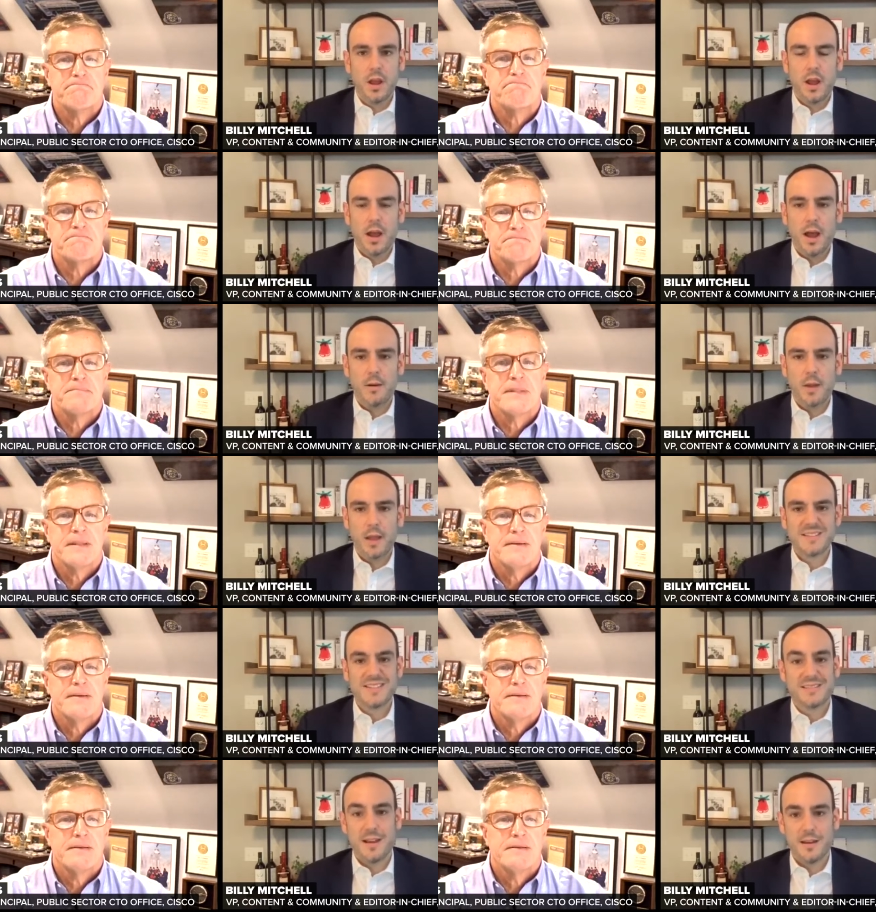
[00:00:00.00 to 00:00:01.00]
Speaker 1: uh,
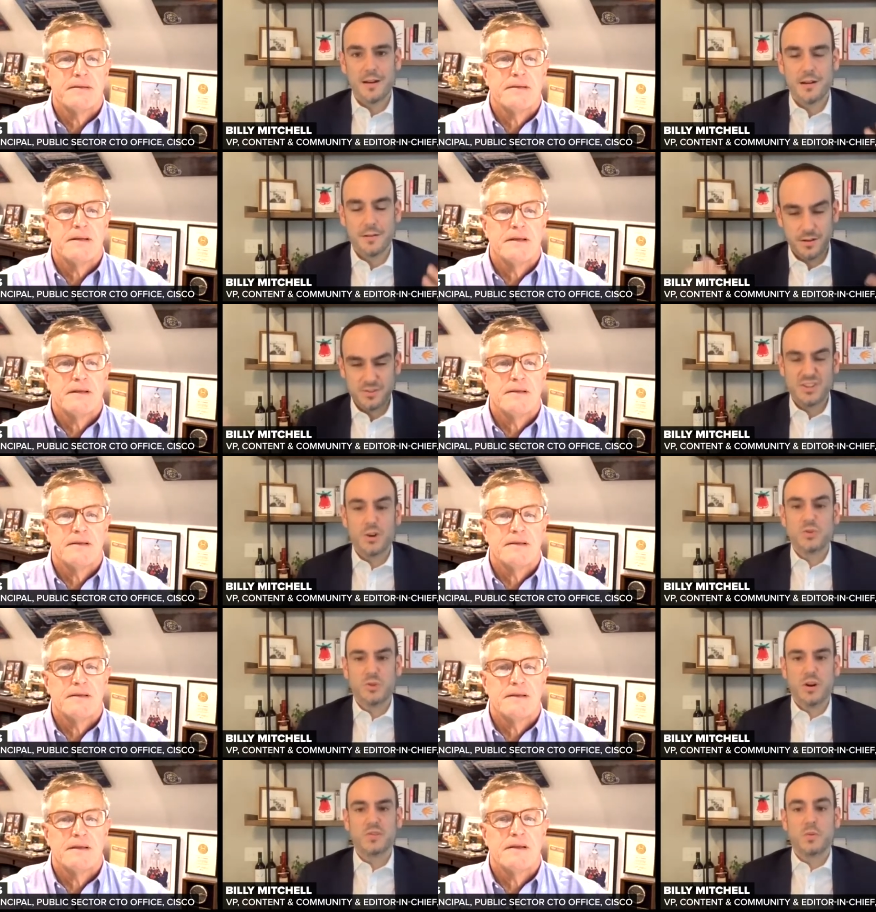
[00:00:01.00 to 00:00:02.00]
or, or, zero
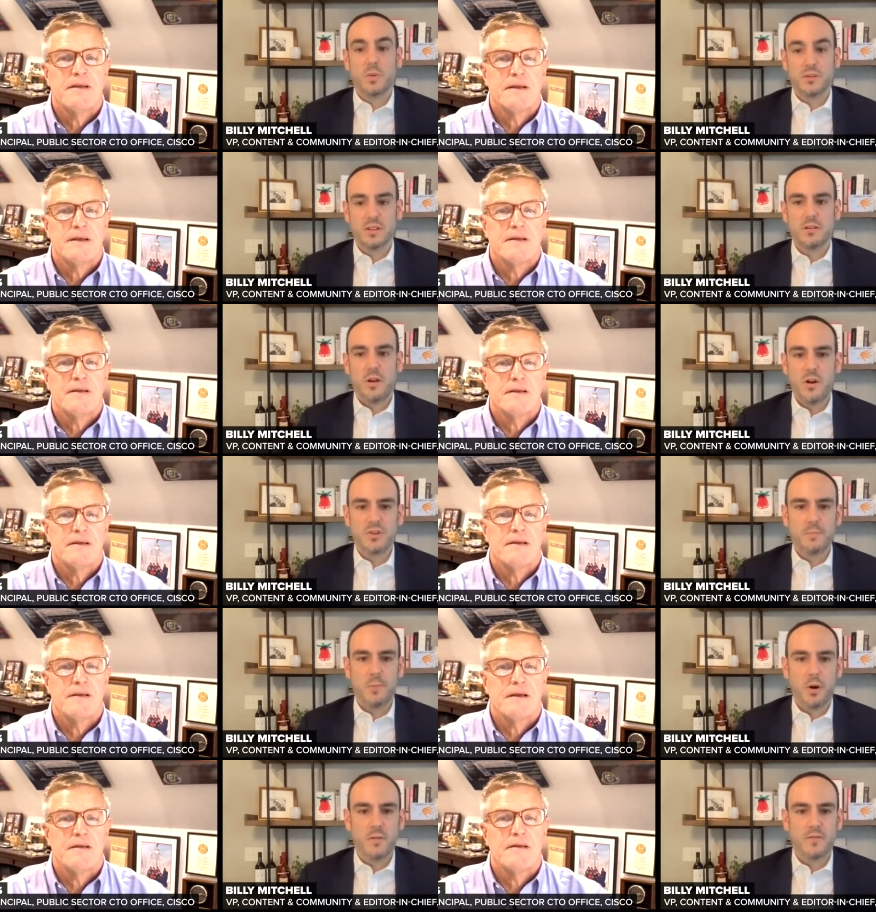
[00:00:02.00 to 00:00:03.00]
trust was a large
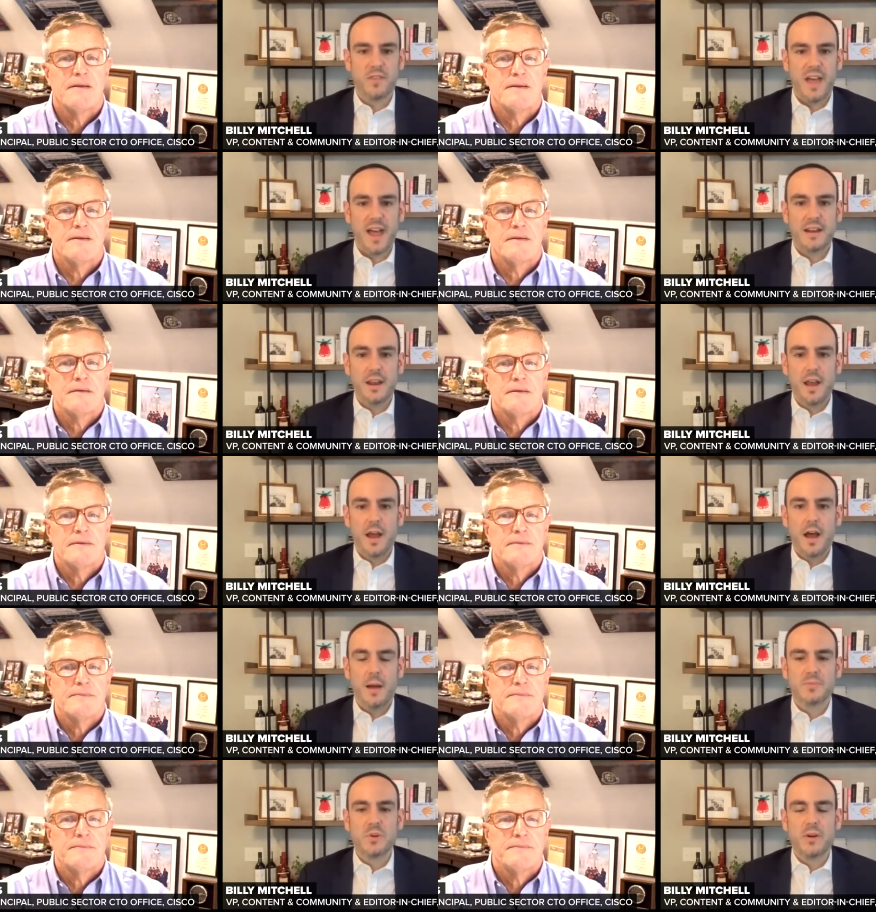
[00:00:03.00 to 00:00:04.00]
part of that.
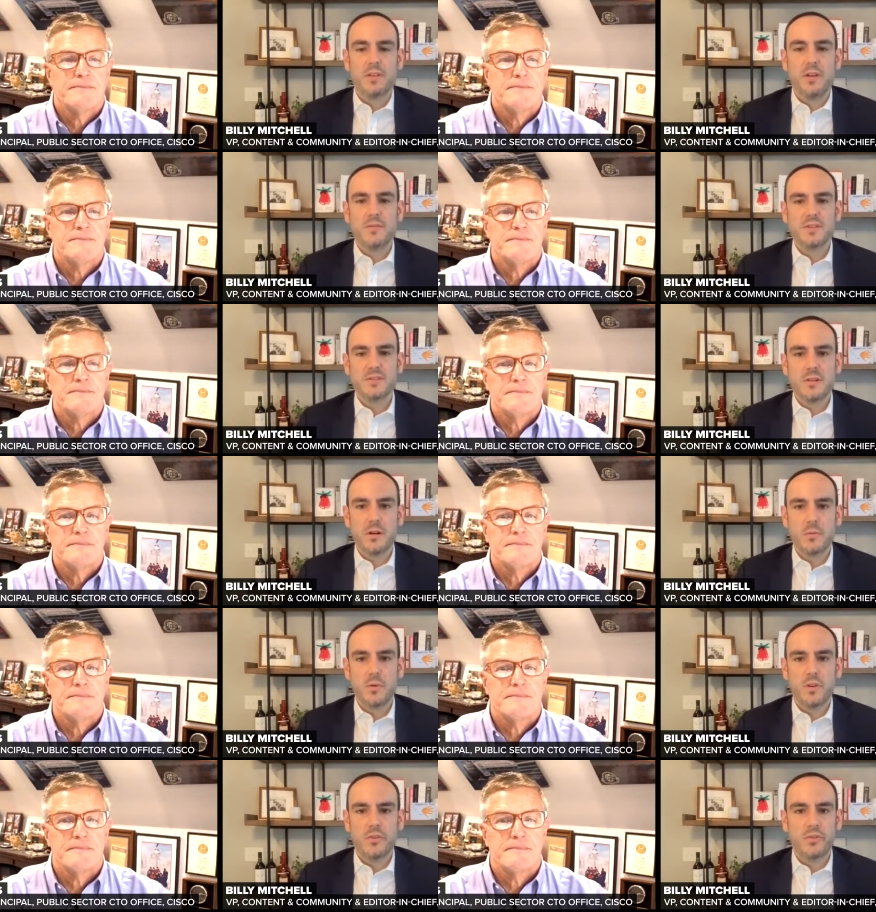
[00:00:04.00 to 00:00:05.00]
Um, so I'd love to start
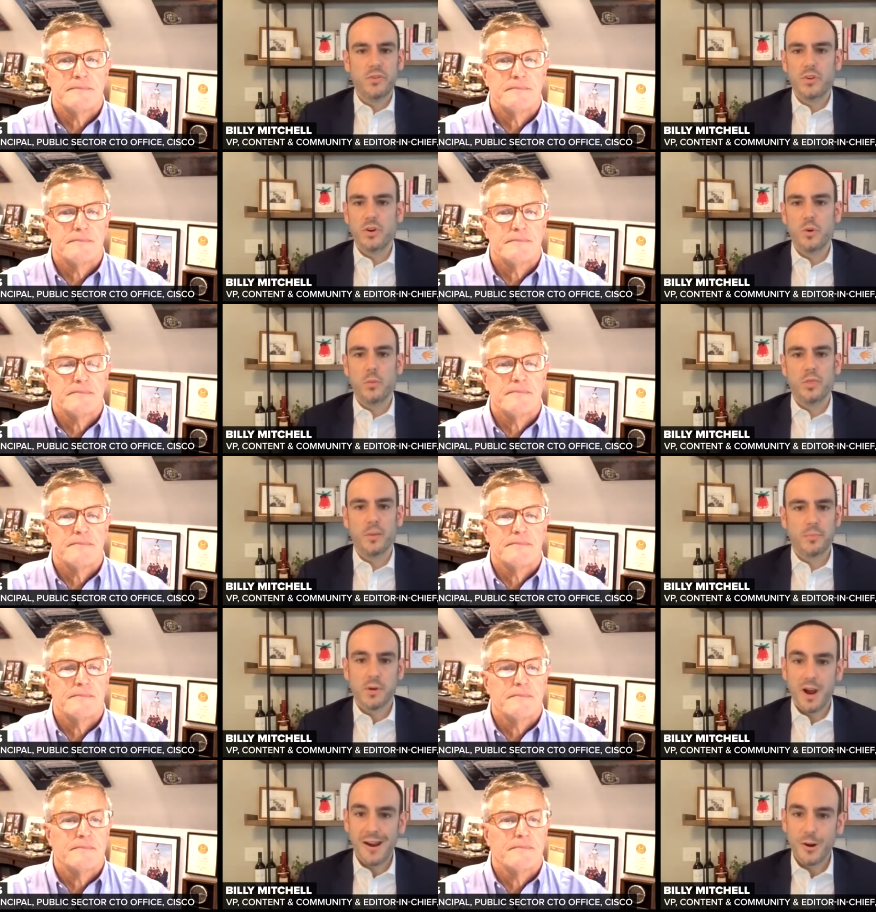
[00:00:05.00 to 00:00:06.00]
with you know the
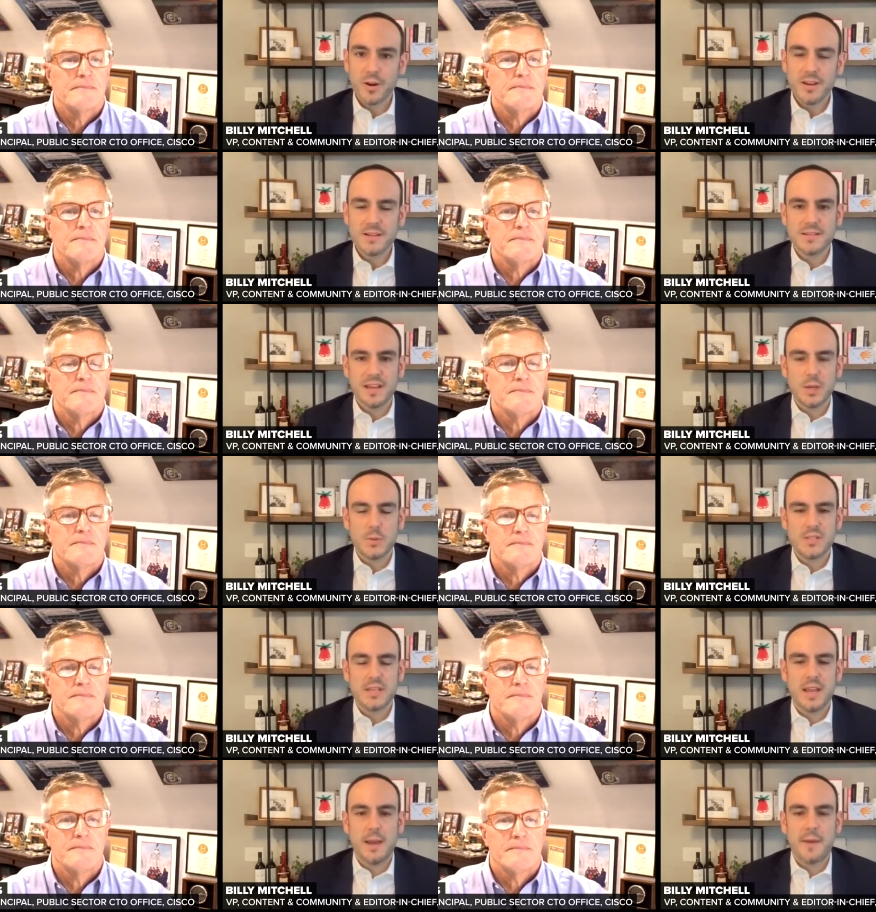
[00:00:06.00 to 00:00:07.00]
priorities that you
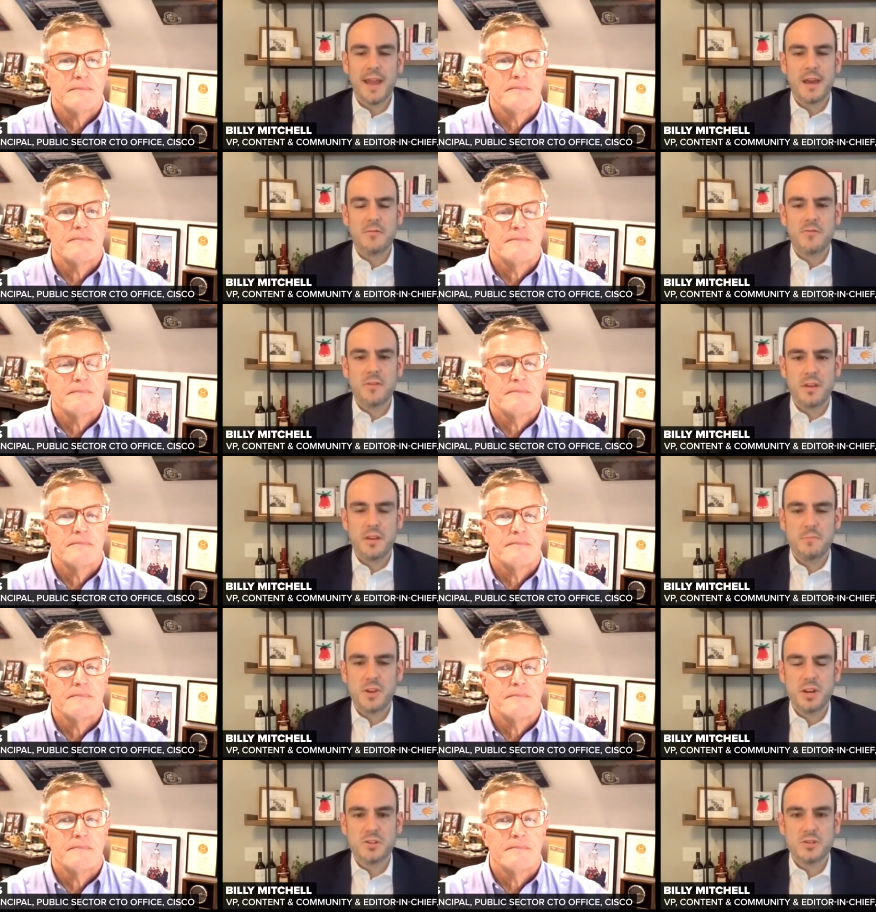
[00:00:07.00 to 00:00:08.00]
see coming out of the
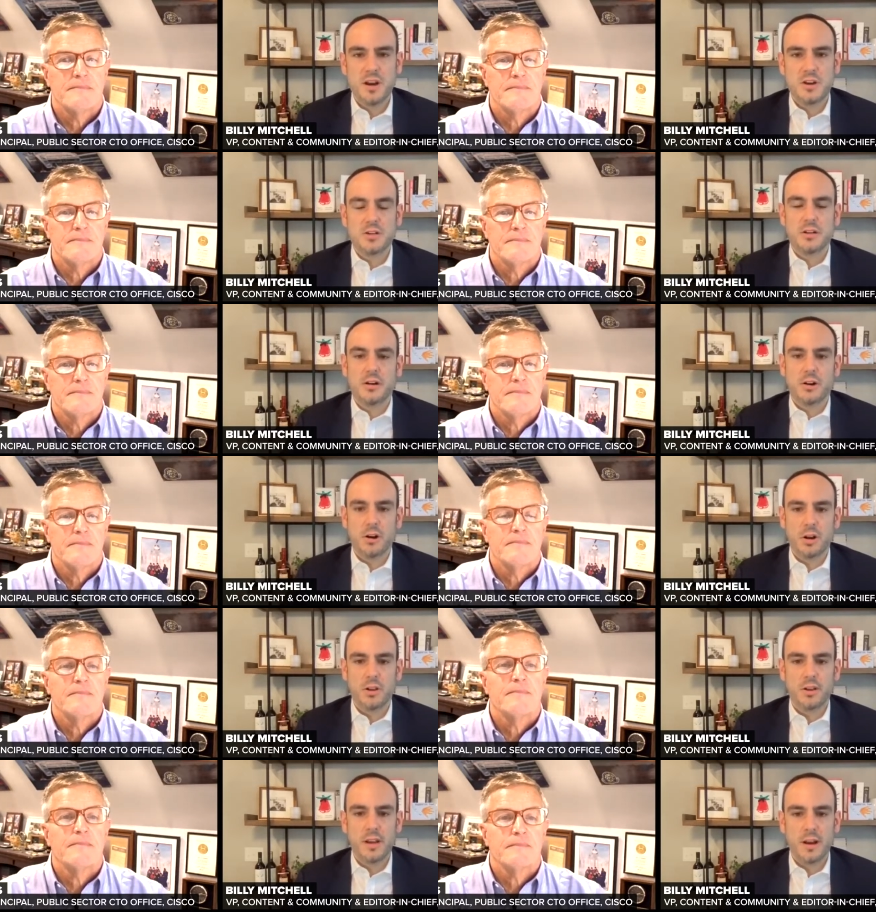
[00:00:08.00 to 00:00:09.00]
administration
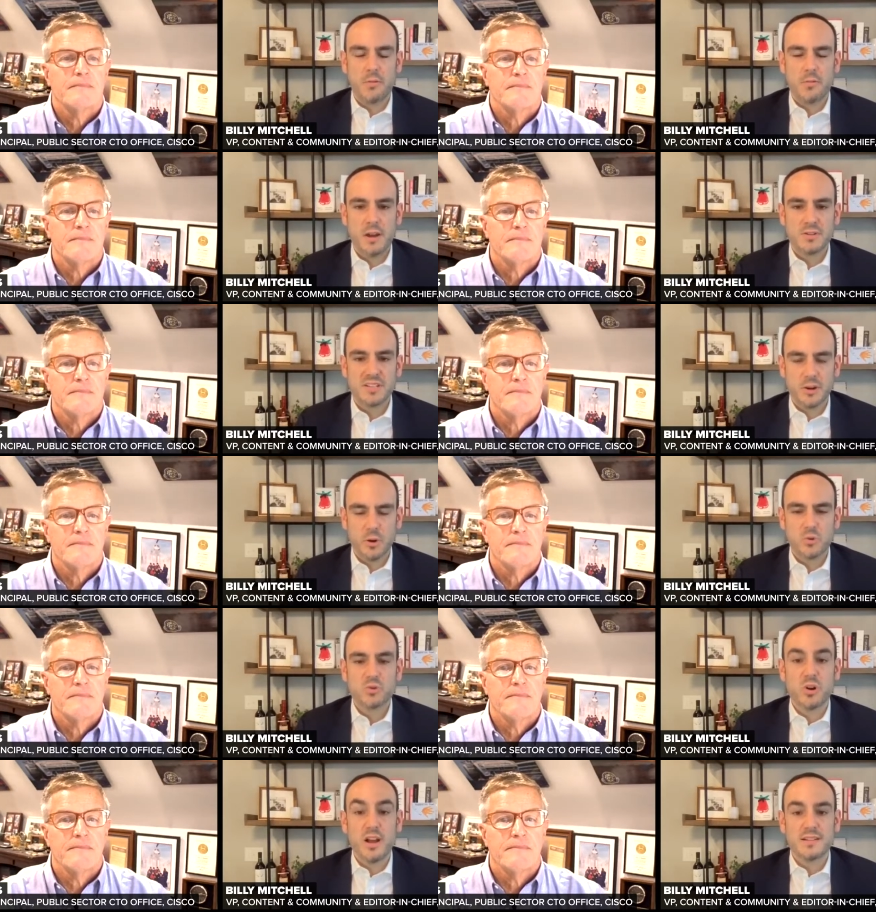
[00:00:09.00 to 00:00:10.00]
currently around zero
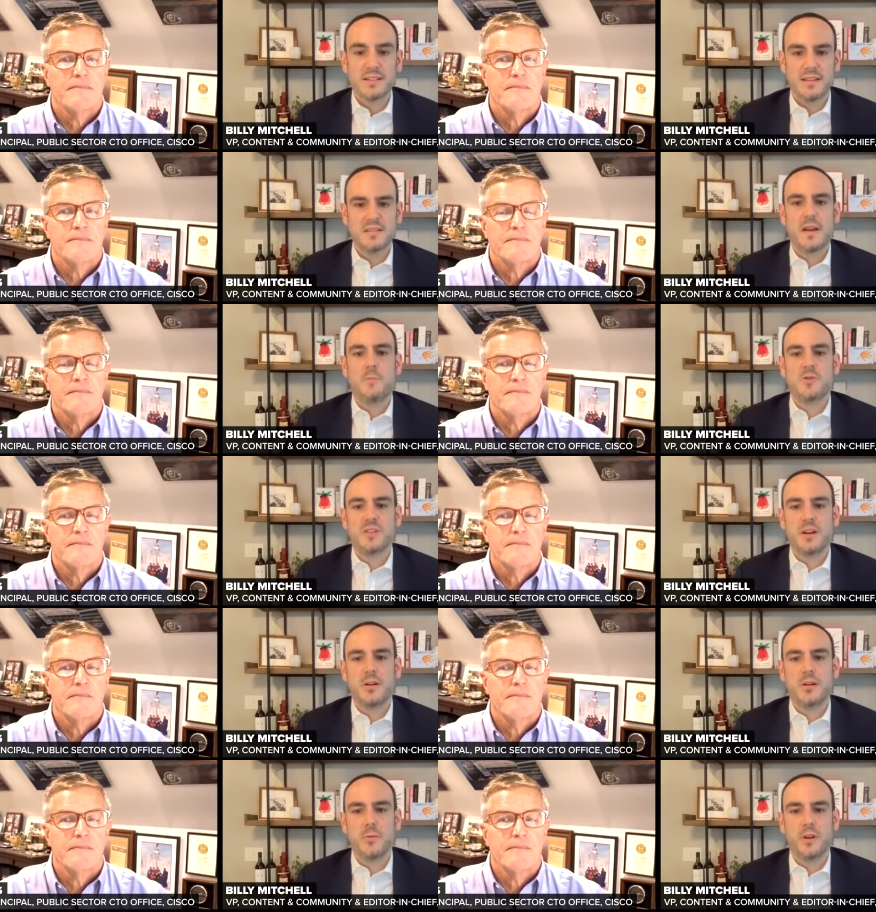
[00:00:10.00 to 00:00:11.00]
trust and
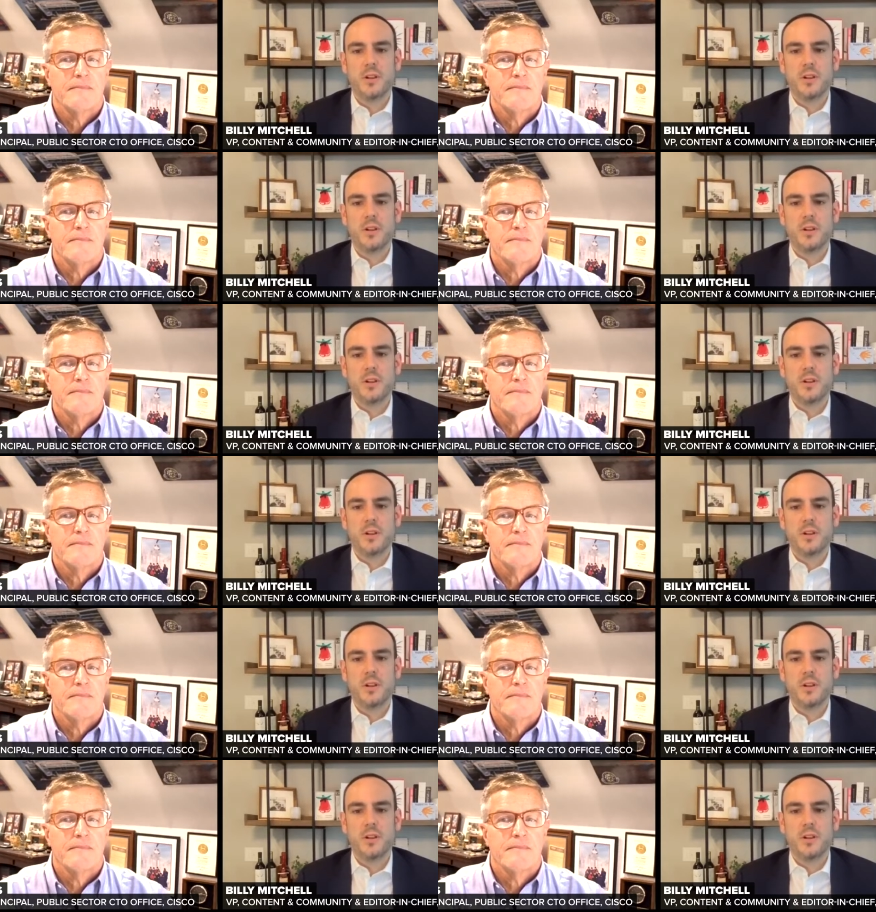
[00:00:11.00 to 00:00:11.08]
cybersecurity writ